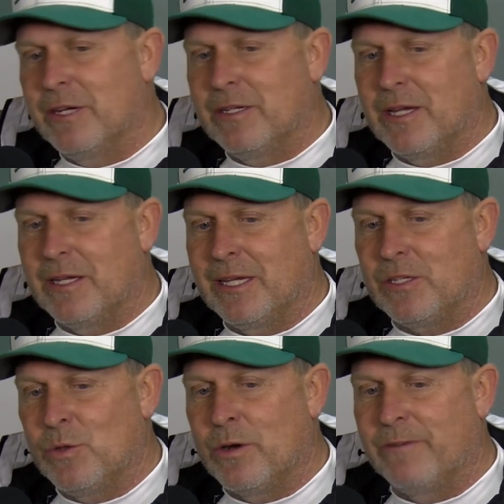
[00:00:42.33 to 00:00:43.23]
and uh, to
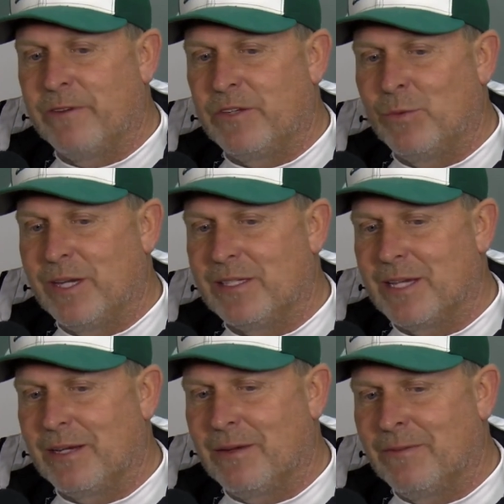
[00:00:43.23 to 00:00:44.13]
get 250 wins, like